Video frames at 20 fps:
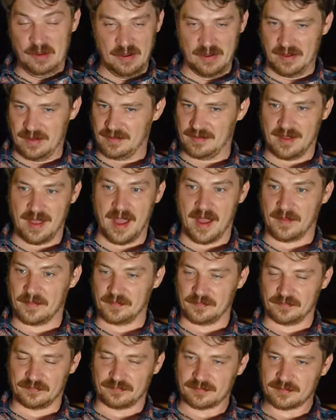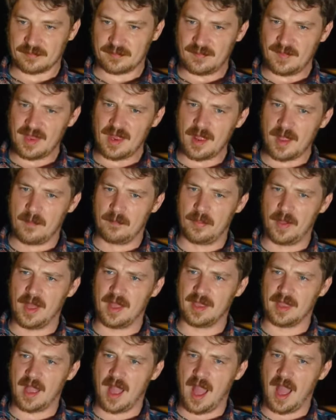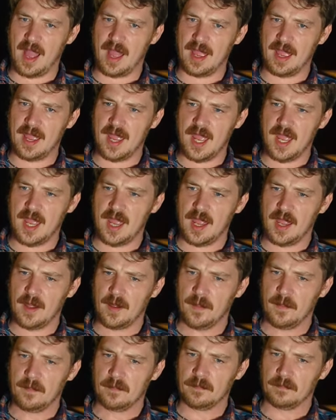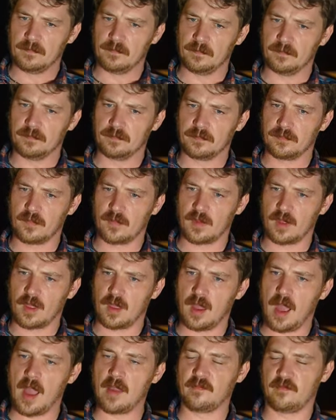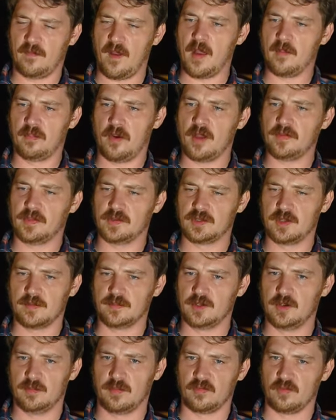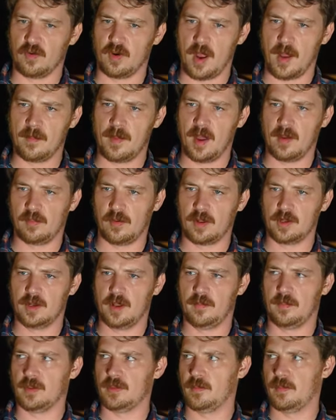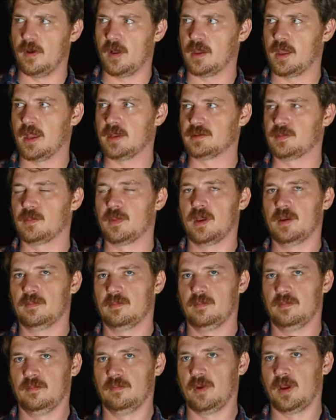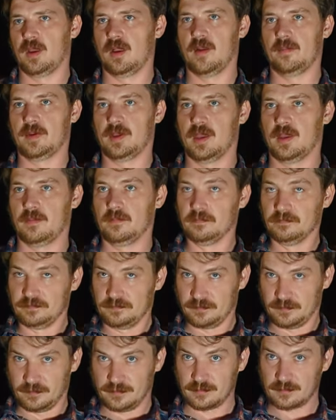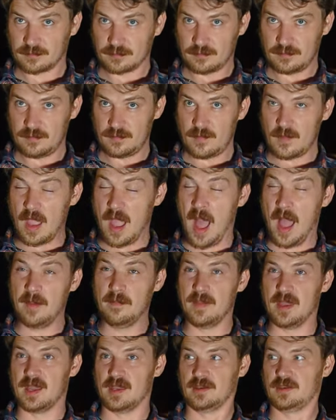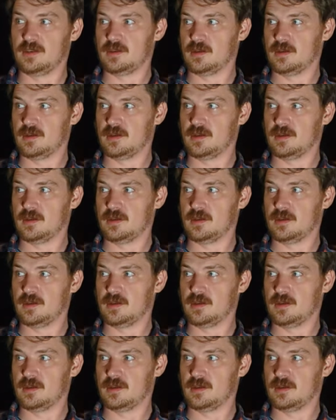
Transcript: yeah, but I, I've I brought this up to you before. I might have brought it up on the podcast. I'm gonna bring it up again. I miss